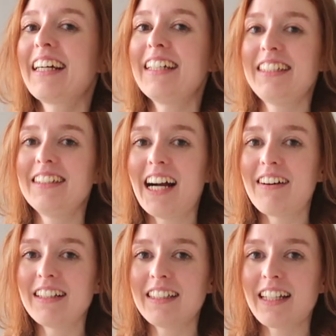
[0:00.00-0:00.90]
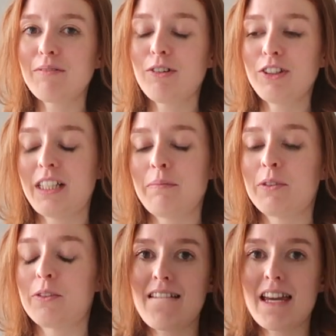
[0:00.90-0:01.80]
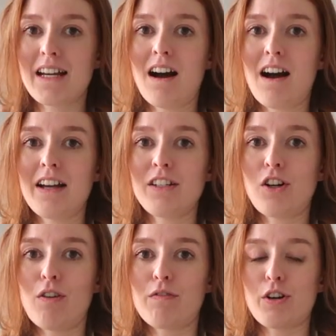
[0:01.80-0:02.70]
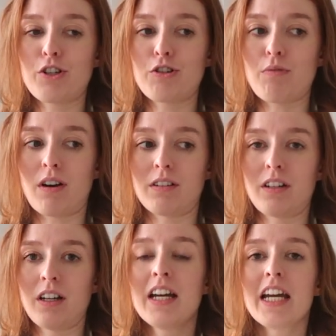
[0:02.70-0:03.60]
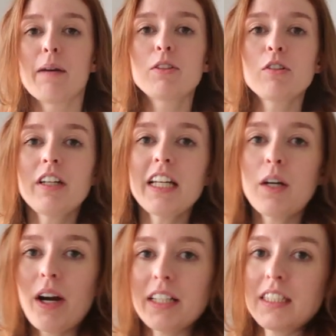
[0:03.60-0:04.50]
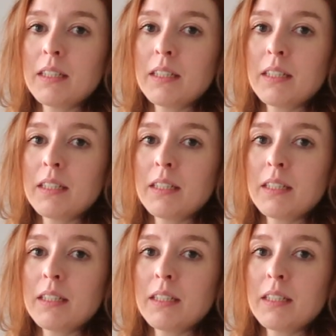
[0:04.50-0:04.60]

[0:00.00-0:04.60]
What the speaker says: because you know how I said I washed them all? It kind of shrunk. It was already quite